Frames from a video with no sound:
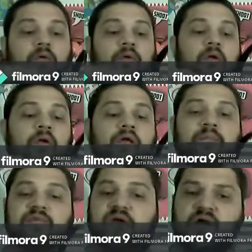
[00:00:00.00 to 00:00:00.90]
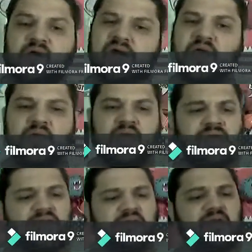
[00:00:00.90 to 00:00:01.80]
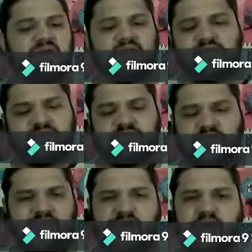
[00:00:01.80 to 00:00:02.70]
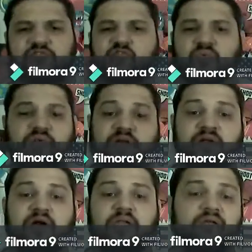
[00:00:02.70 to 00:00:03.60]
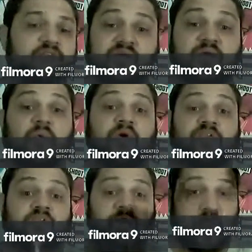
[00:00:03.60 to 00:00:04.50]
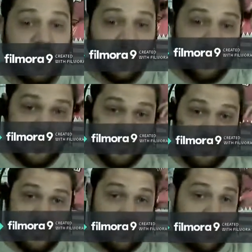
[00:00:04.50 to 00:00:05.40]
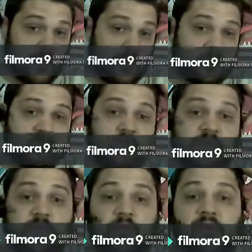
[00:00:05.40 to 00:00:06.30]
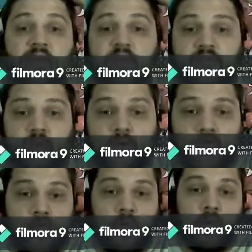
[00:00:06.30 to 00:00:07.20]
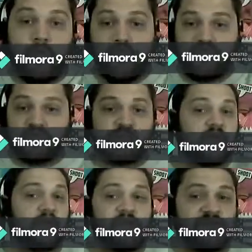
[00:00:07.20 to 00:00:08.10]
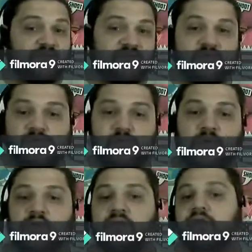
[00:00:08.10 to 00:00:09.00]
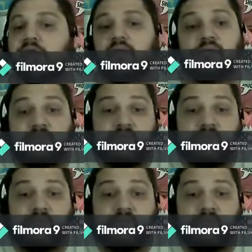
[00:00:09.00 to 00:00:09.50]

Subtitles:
ordered on Amazon. I think it costs $25 and it works great. I know some people, they get the whole setup. I just do the one ear, and